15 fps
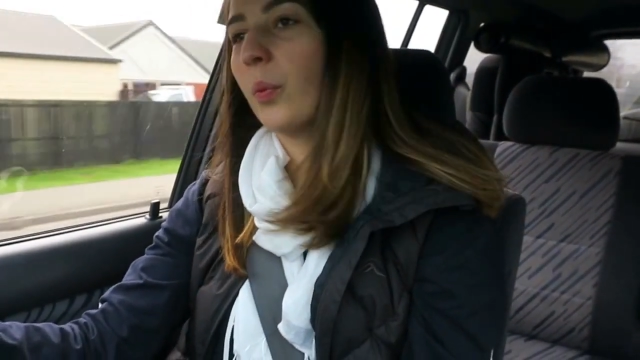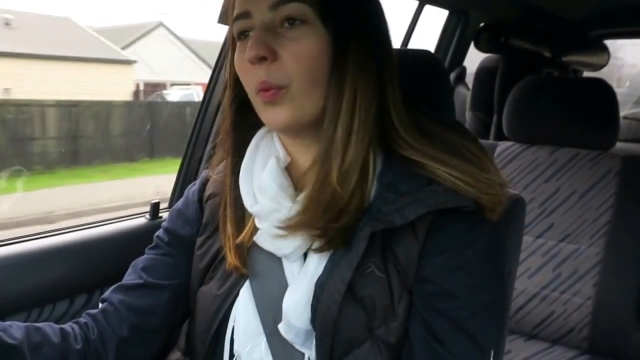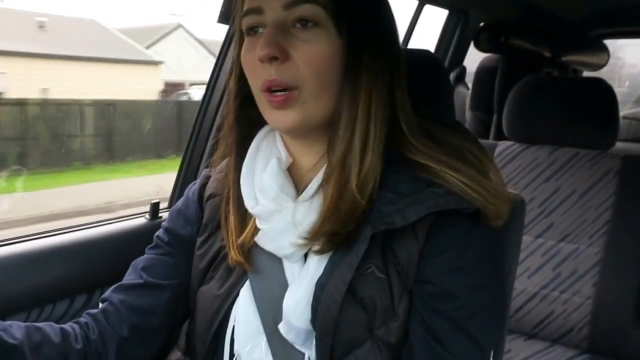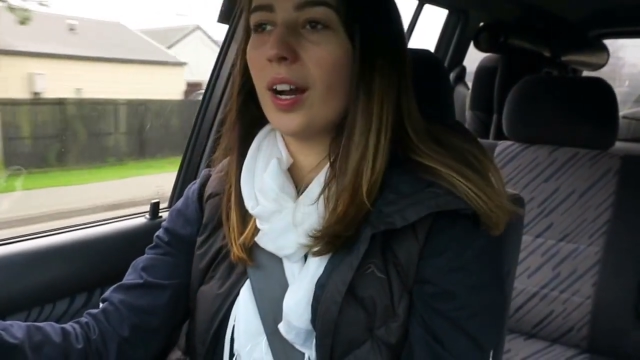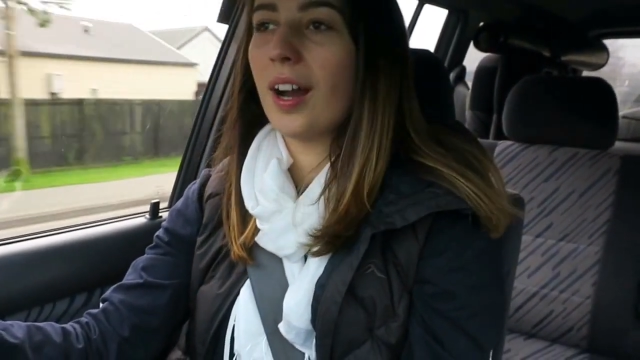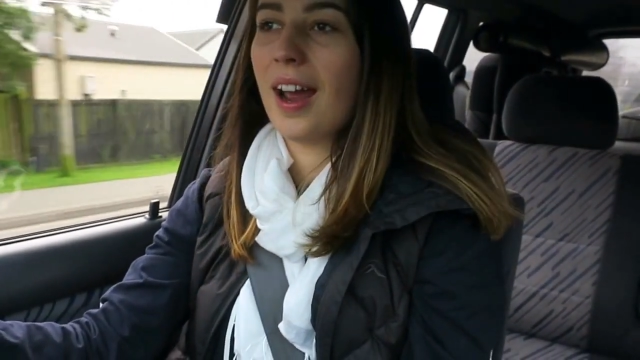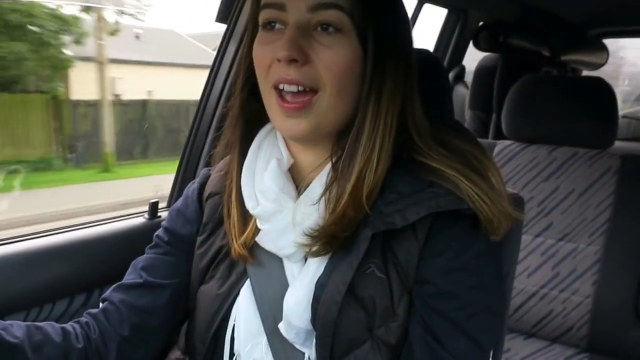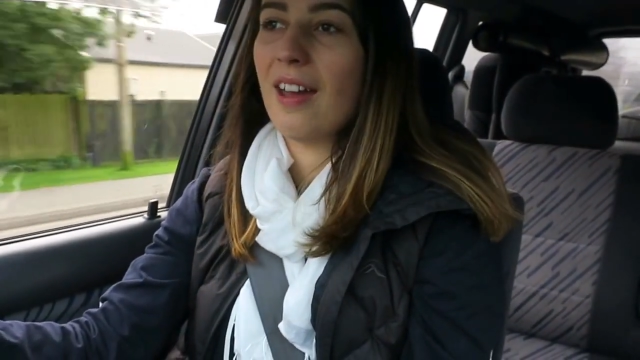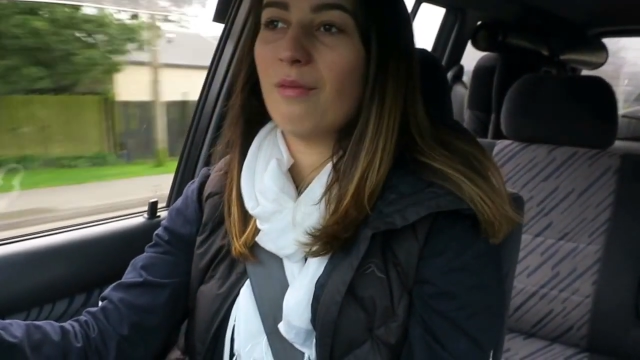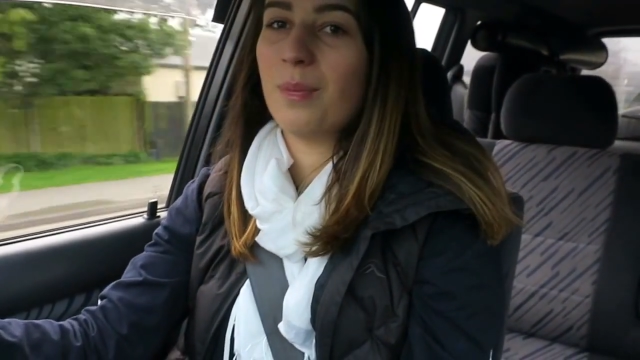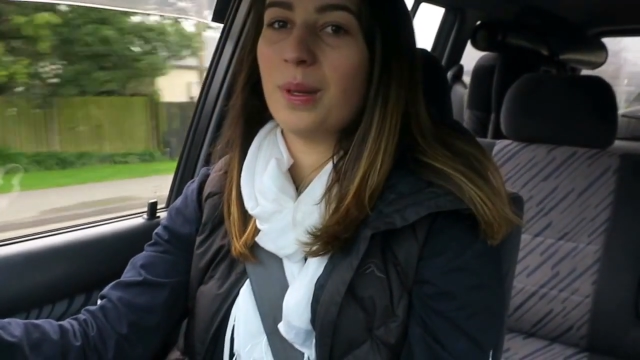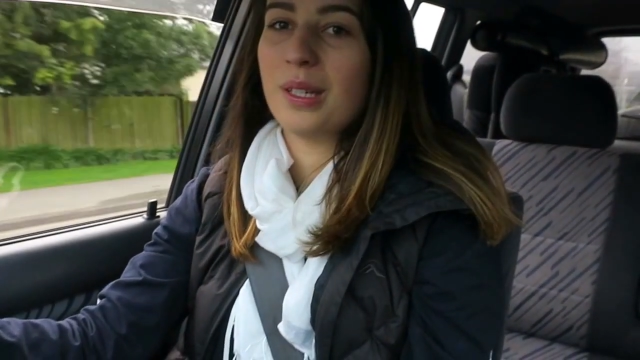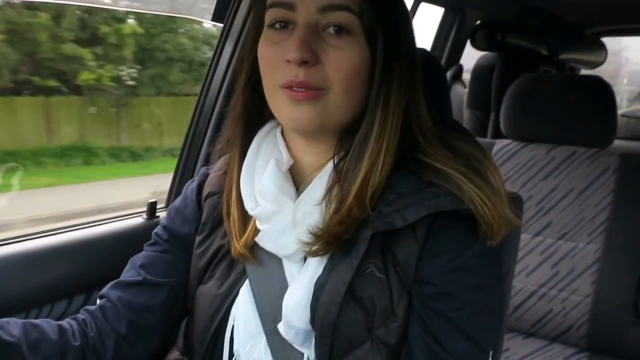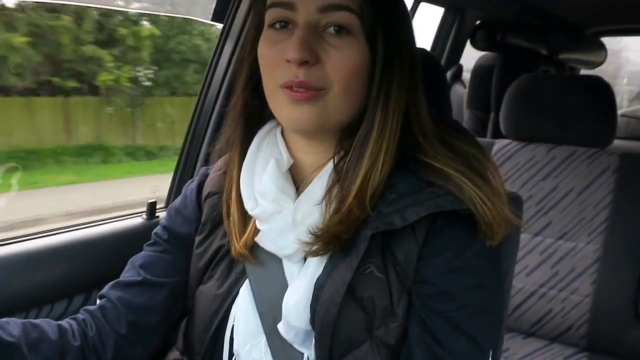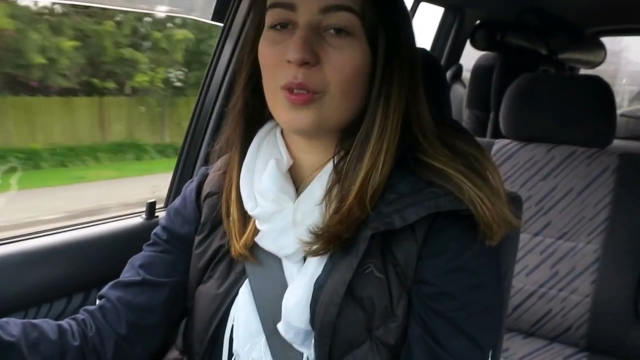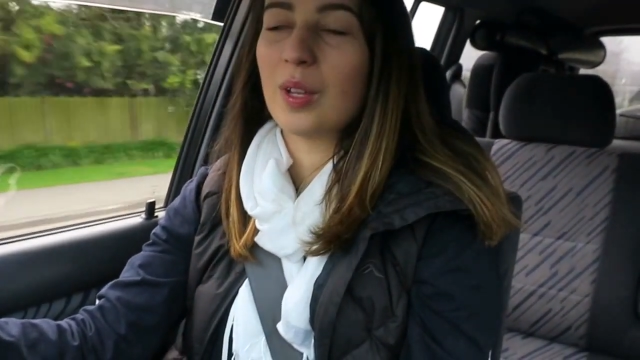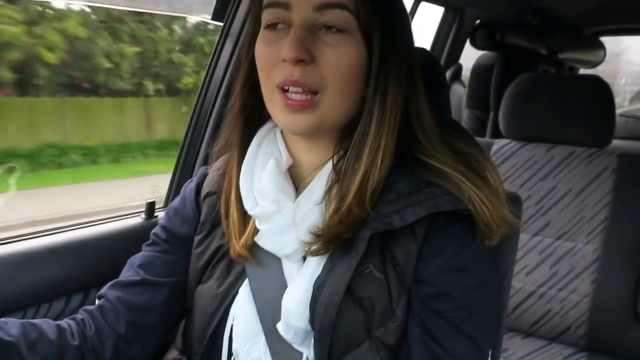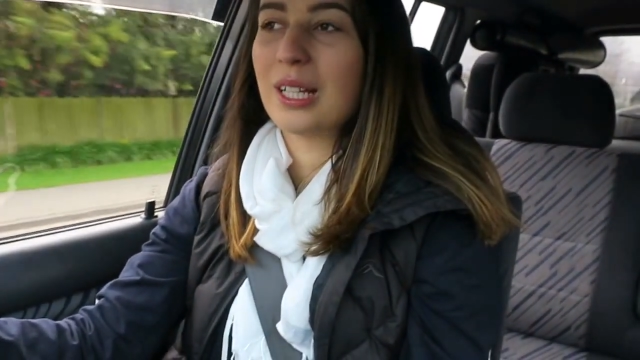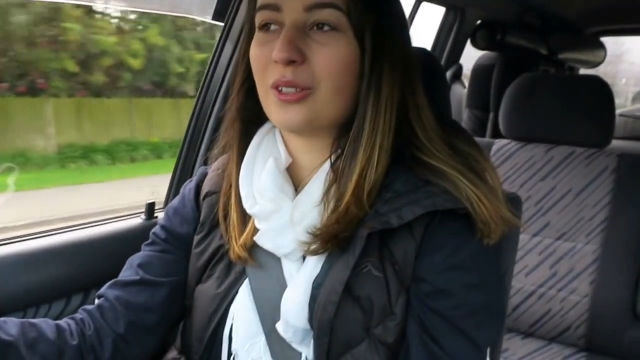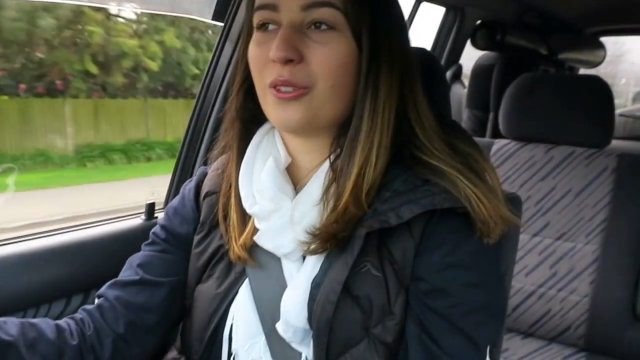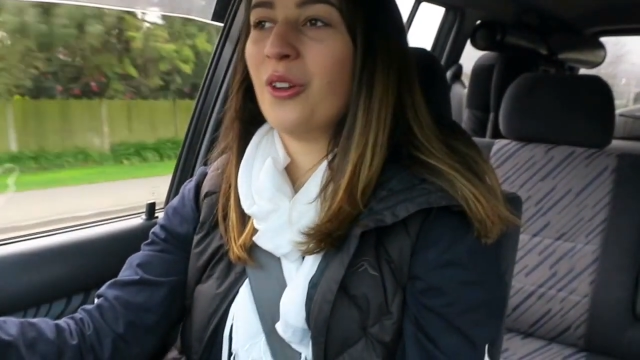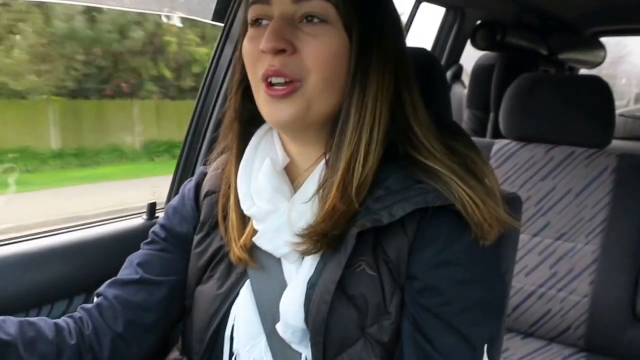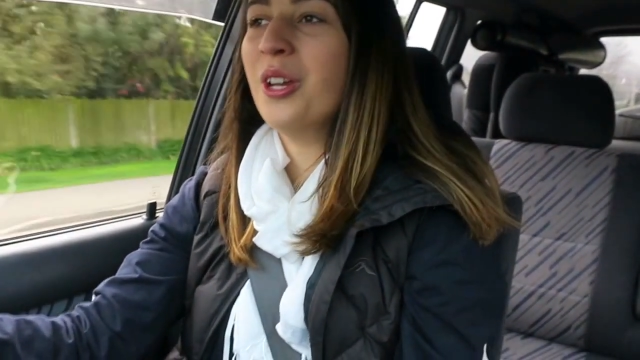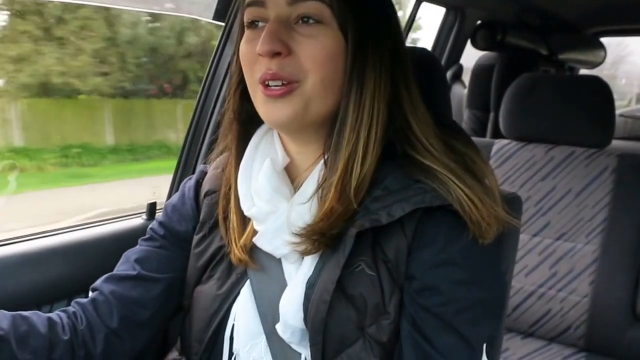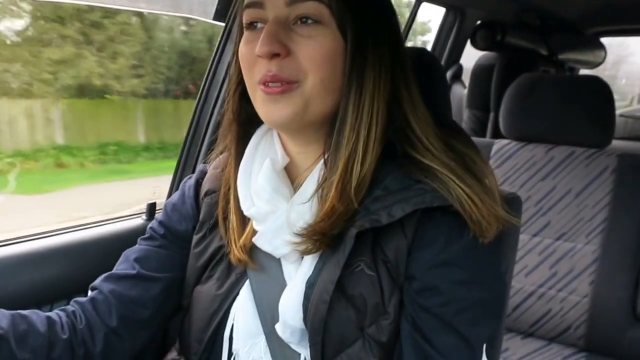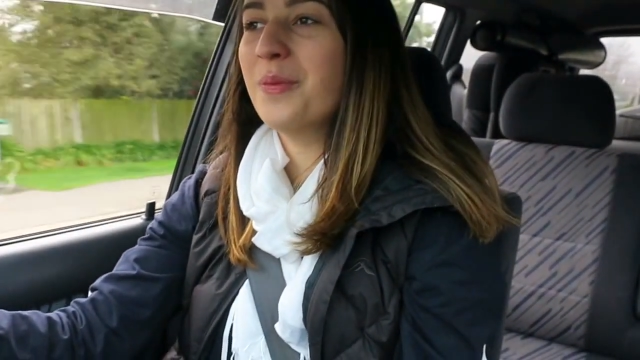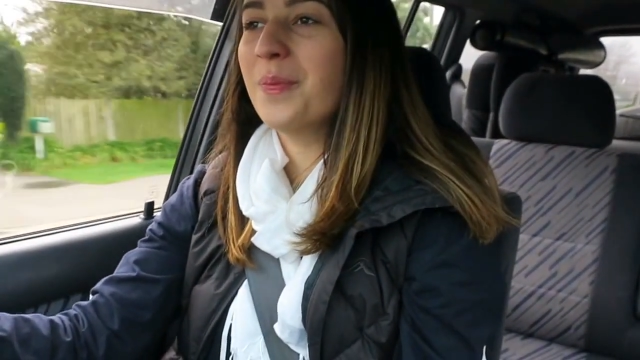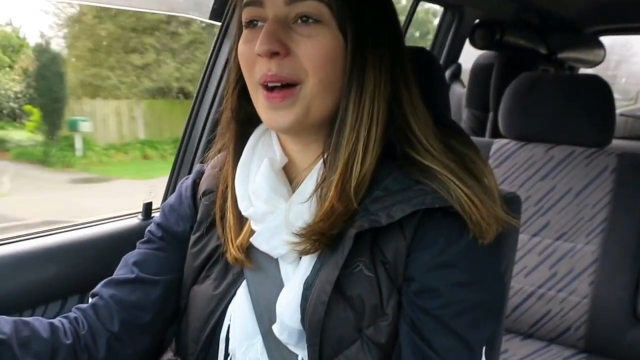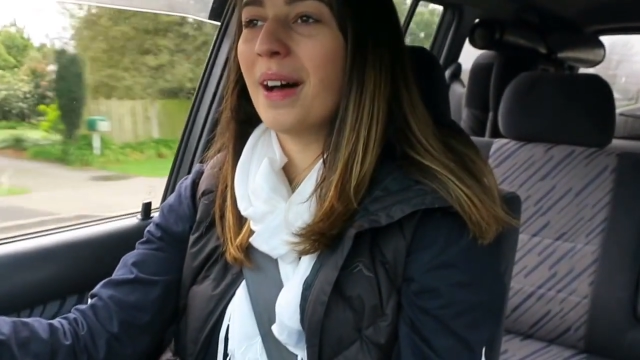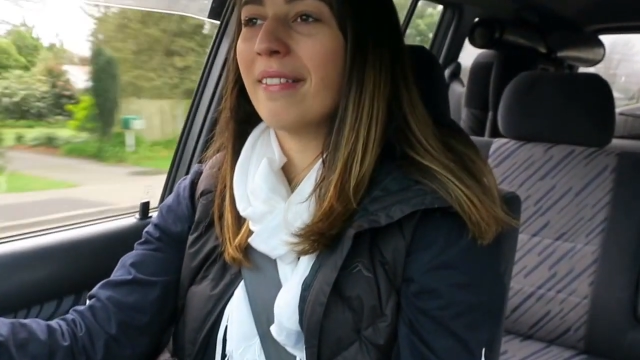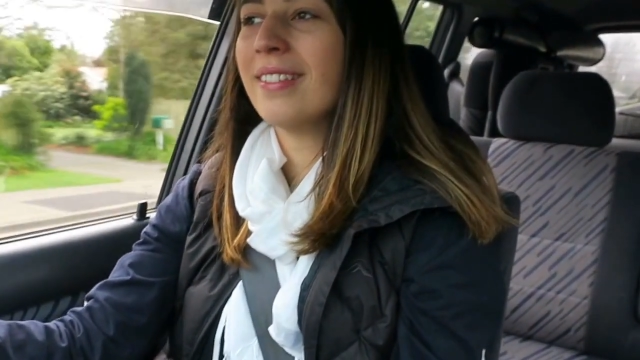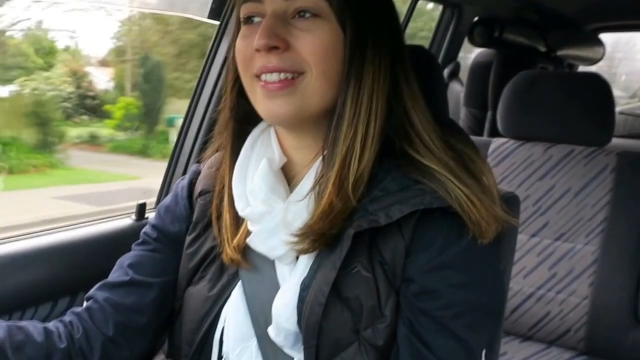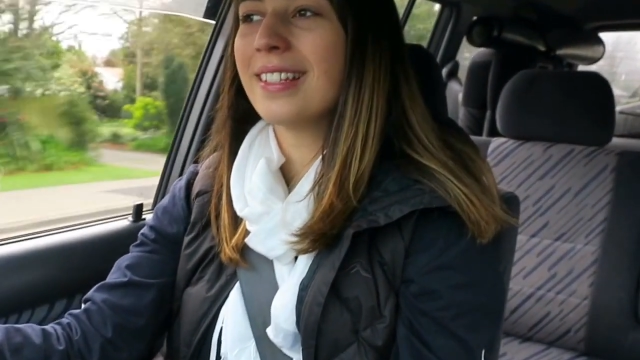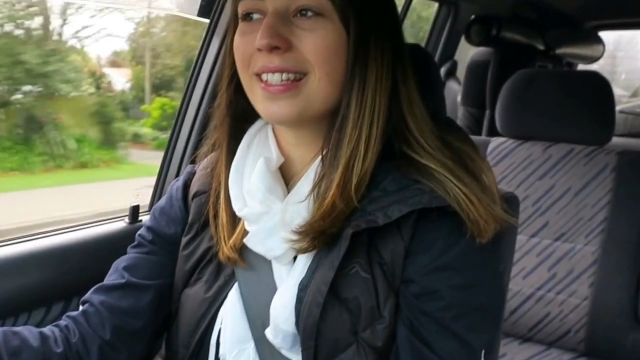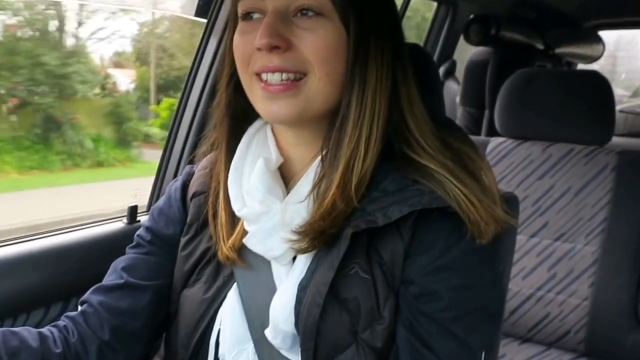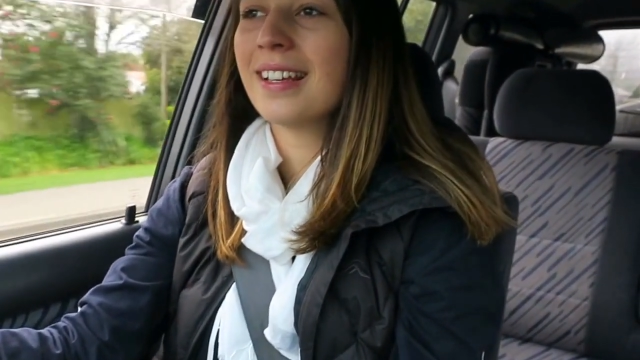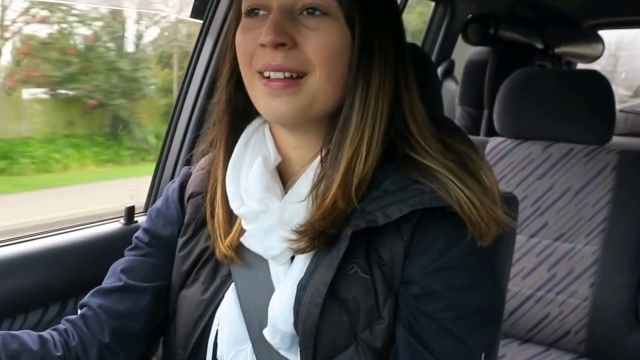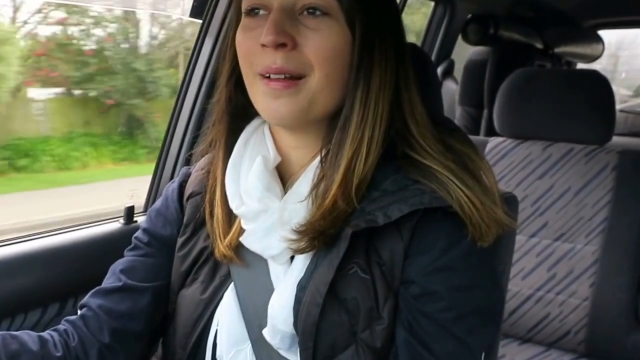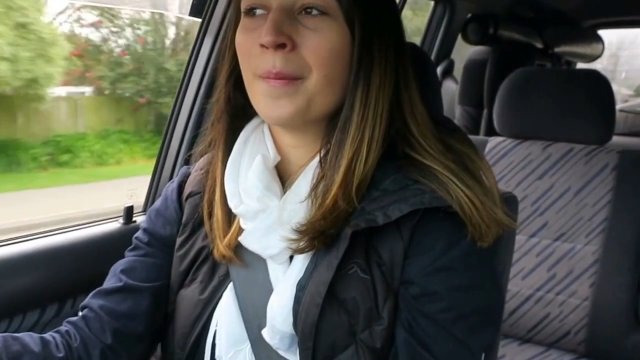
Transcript: where I have been for the last few months.